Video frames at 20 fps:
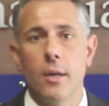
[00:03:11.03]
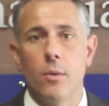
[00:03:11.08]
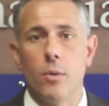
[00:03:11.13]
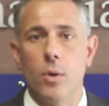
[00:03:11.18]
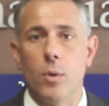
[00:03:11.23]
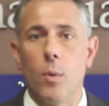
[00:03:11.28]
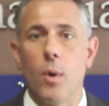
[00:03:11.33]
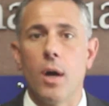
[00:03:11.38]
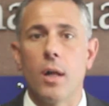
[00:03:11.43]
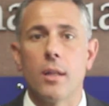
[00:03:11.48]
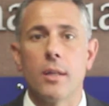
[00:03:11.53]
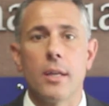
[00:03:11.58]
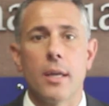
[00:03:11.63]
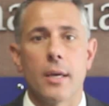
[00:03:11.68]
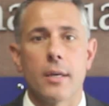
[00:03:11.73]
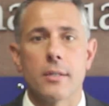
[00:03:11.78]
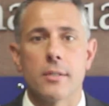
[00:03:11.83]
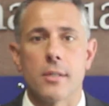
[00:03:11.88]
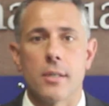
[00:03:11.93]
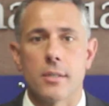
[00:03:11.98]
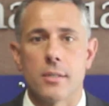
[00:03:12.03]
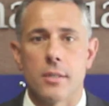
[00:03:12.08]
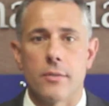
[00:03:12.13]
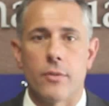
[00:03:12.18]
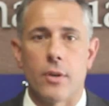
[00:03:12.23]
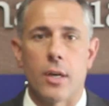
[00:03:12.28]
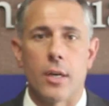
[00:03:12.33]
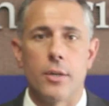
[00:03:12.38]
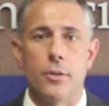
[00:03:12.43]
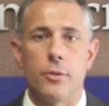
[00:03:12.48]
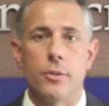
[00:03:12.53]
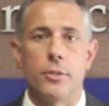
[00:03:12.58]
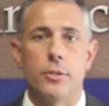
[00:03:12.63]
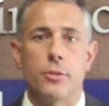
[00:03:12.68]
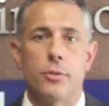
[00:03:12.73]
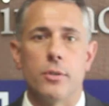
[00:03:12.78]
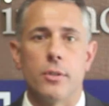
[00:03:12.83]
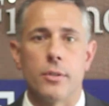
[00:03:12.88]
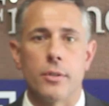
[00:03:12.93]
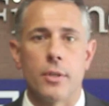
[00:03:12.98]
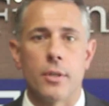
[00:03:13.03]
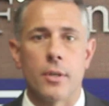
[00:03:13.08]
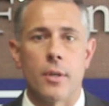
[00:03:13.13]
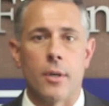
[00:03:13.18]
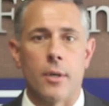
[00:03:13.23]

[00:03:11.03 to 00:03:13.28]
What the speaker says: we're well in excess of $100 trillion.